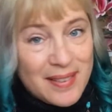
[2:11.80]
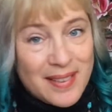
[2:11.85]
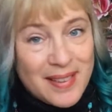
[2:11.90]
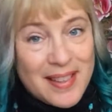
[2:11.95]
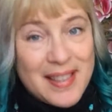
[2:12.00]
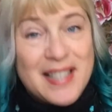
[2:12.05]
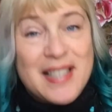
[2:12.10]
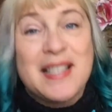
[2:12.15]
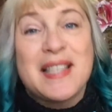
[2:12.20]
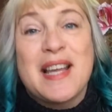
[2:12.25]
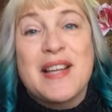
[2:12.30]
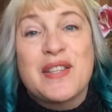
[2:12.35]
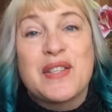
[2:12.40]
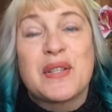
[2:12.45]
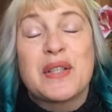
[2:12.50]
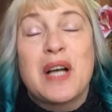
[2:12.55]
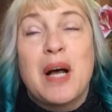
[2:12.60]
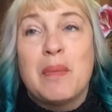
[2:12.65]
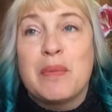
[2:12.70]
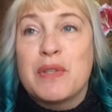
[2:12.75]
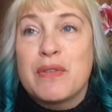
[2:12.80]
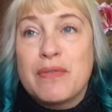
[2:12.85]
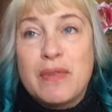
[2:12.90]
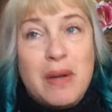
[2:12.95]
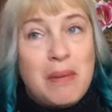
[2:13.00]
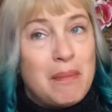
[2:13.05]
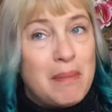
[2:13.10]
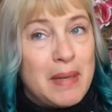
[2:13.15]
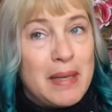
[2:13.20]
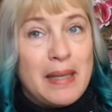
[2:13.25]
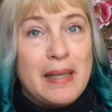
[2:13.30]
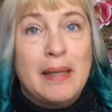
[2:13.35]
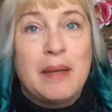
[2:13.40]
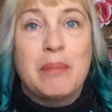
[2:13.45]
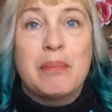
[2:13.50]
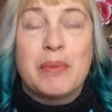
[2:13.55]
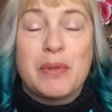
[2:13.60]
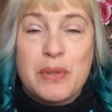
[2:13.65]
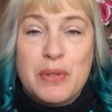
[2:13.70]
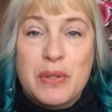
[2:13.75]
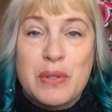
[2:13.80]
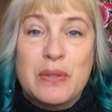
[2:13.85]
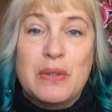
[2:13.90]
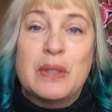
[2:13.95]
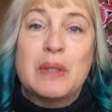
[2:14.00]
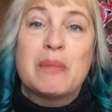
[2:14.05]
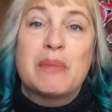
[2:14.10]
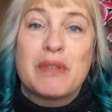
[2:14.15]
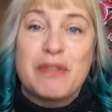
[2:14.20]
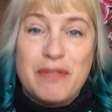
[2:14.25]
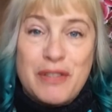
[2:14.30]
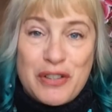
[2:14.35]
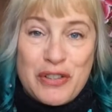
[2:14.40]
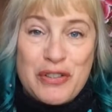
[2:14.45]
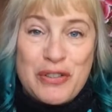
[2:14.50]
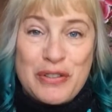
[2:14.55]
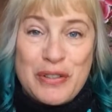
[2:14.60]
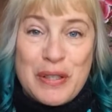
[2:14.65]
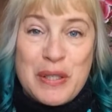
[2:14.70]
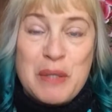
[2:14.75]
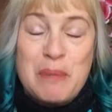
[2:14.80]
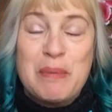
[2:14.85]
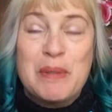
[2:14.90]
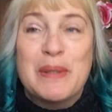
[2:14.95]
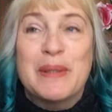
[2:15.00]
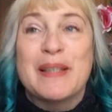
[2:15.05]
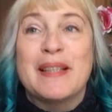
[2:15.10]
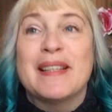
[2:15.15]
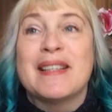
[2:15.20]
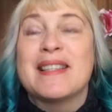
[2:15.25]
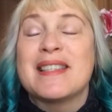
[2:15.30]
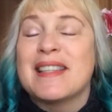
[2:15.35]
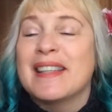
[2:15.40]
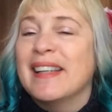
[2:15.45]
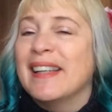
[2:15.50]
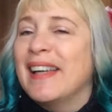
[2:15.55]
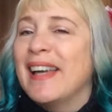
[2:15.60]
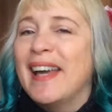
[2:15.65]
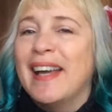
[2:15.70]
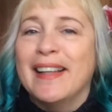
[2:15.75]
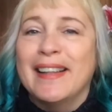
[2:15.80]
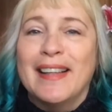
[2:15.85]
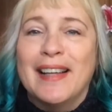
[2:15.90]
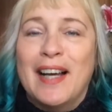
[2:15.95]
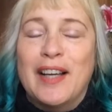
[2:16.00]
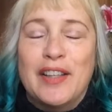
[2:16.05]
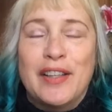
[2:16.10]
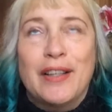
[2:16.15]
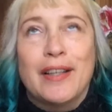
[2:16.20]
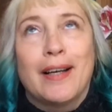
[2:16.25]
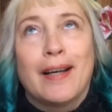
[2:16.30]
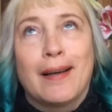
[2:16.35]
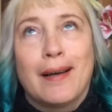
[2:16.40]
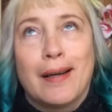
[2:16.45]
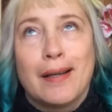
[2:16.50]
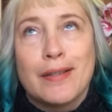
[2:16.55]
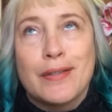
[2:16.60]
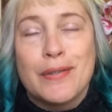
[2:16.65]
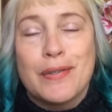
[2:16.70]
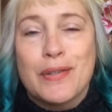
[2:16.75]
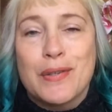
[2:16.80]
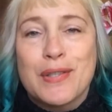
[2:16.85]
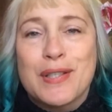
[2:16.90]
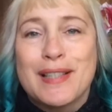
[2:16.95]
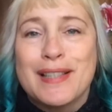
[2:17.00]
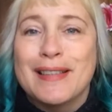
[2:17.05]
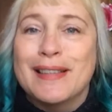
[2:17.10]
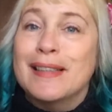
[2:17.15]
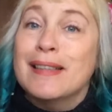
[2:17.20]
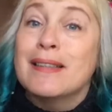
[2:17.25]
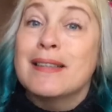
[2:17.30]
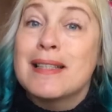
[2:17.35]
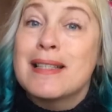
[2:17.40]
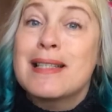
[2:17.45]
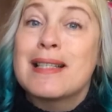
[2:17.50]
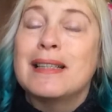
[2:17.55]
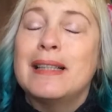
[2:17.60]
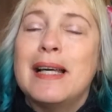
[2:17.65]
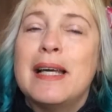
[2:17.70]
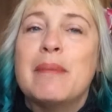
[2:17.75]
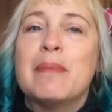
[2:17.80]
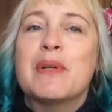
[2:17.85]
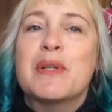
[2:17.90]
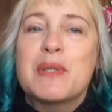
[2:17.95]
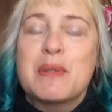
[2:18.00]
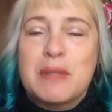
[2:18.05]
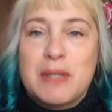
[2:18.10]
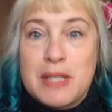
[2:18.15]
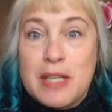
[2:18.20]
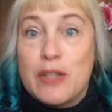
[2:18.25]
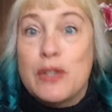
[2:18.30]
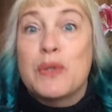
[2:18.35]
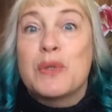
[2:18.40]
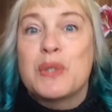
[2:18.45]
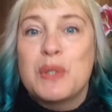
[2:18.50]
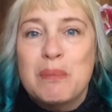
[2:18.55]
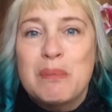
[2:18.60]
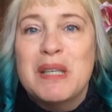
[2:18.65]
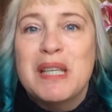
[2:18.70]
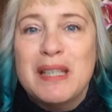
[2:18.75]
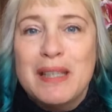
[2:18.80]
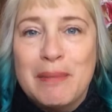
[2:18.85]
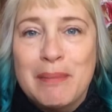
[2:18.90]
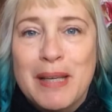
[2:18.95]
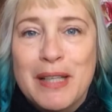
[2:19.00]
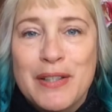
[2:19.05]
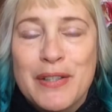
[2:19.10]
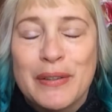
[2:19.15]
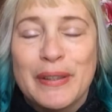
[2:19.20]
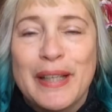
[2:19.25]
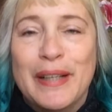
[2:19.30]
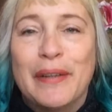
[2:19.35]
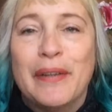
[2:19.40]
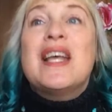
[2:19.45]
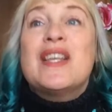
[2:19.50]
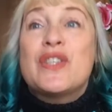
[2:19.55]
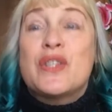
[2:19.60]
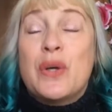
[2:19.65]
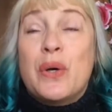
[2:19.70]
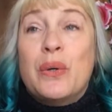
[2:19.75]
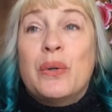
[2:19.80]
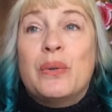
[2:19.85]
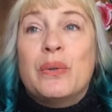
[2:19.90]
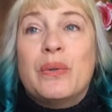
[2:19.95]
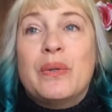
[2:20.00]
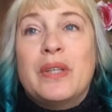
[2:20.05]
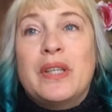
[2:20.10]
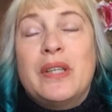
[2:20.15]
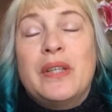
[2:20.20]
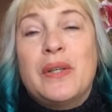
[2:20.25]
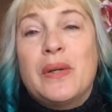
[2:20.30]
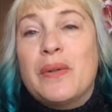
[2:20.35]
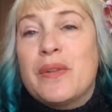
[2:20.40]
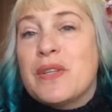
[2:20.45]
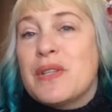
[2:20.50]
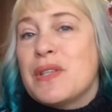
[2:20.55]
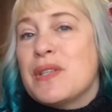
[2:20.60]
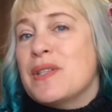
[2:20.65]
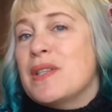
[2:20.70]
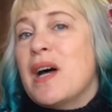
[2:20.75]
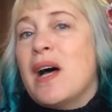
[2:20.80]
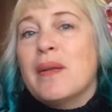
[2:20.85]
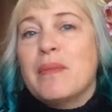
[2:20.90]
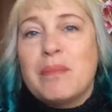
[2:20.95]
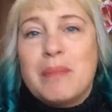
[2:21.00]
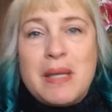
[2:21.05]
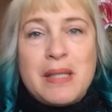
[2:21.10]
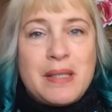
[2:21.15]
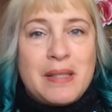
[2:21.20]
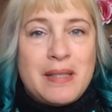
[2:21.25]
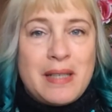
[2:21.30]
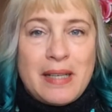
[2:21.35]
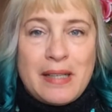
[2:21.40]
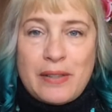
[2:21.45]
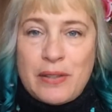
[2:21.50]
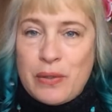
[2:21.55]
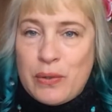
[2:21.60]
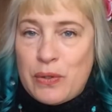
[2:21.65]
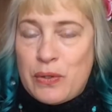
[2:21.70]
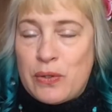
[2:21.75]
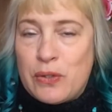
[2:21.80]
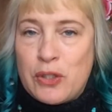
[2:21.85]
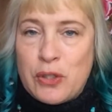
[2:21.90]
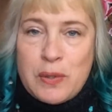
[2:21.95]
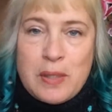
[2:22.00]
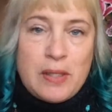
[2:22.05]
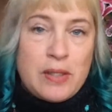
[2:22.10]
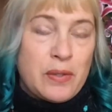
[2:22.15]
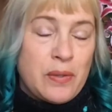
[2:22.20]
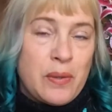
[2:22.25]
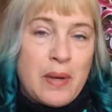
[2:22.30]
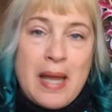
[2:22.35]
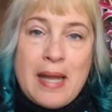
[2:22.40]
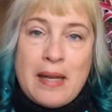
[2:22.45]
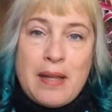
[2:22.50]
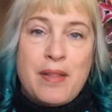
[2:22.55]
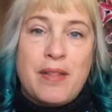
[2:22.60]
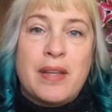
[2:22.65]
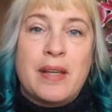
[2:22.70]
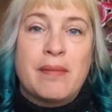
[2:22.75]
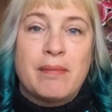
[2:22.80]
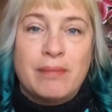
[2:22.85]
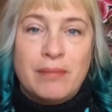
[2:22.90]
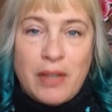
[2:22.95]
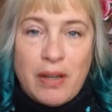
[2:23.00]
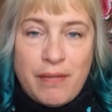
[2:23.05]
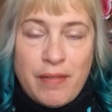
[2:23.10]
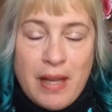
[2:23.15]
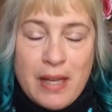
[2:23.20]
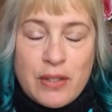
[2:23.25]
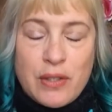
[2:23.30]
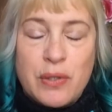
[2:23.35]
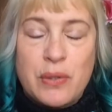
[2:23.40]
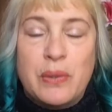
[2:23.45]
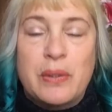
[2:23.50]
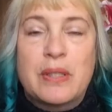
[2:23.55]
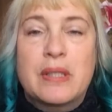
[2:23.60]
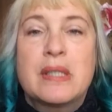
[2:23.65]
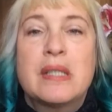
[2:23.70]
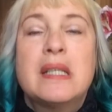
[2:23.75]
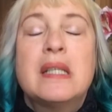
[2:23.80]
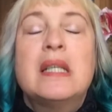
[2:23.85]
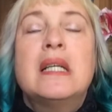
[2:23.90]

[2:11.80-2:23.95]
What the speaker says: this answer comes from my personal and professional experience. Again, I got to do those little disclaimers because I used to be in mental health. So, this is not meant to diagnose or treat or anything of that sort.